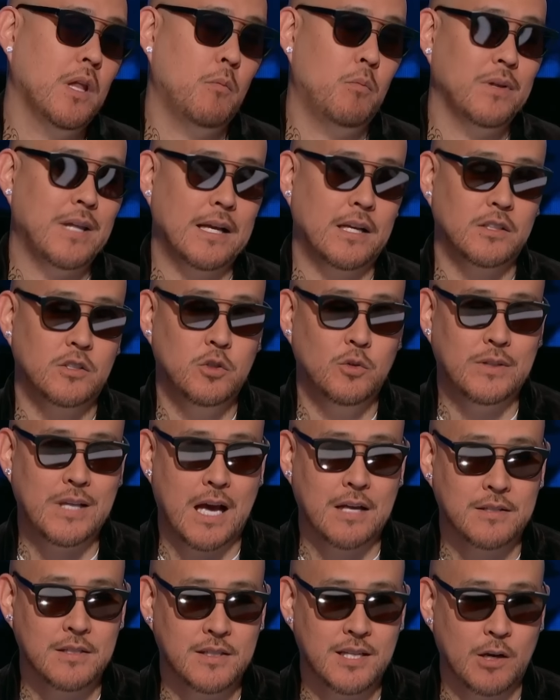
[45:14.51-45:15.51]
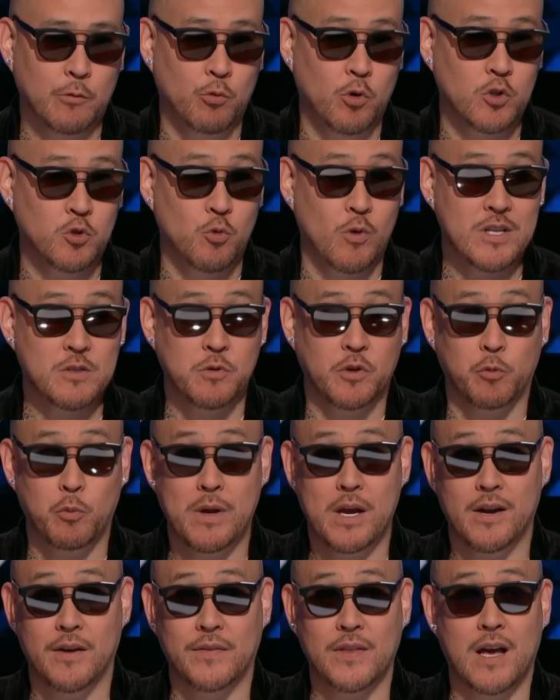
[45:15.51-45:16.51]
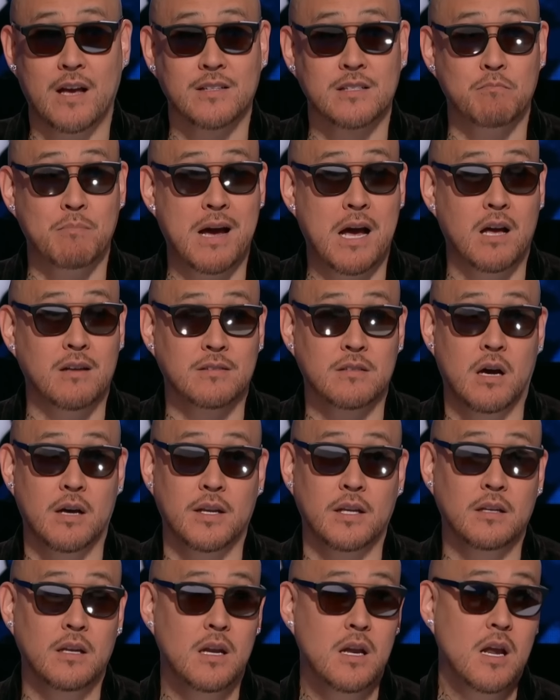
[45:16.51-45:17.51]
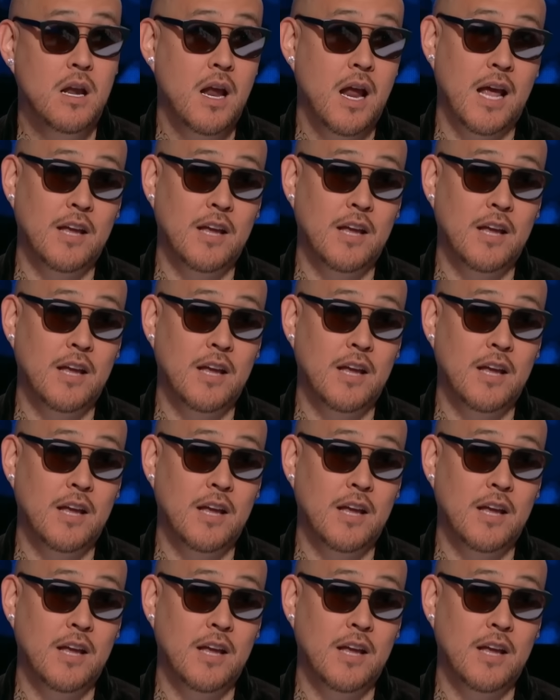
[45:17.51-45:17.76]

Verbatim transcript: up with like a 2010 Rolls Royce with 300,000 miles on it and,